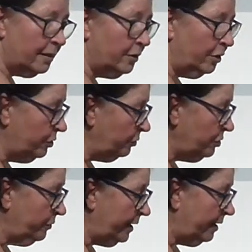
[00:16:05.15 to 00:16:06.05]
no, don't
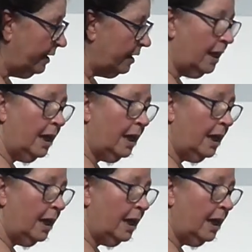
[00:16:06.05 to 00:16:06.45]
do anything,